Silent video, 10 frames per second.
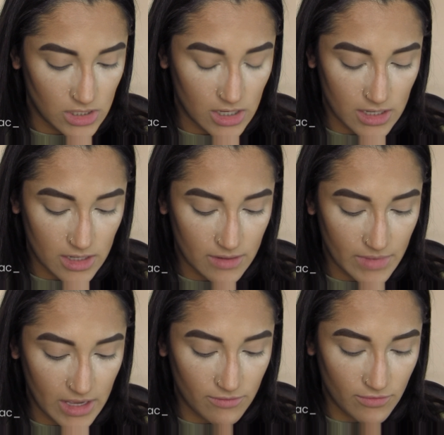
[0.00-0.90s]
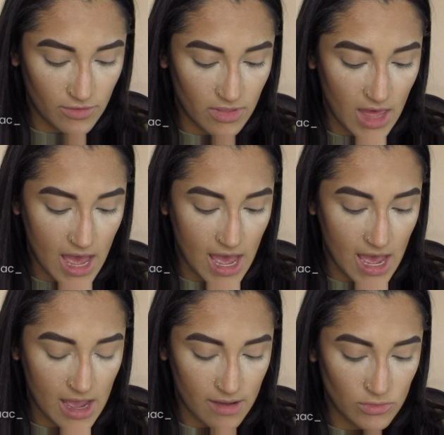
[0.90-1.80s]
And for
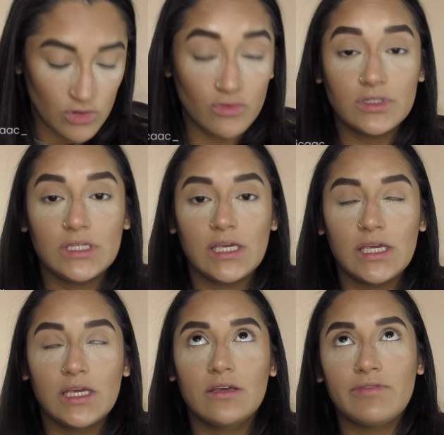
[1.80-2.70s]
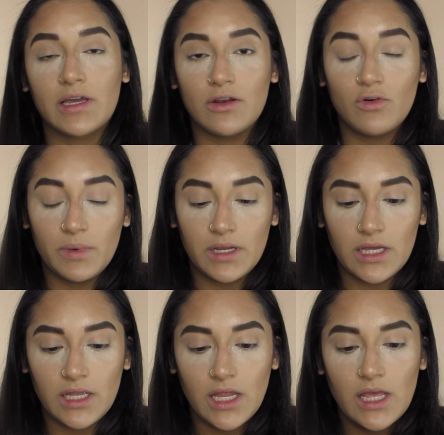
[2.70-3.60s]
that, I'm using, if I can open it,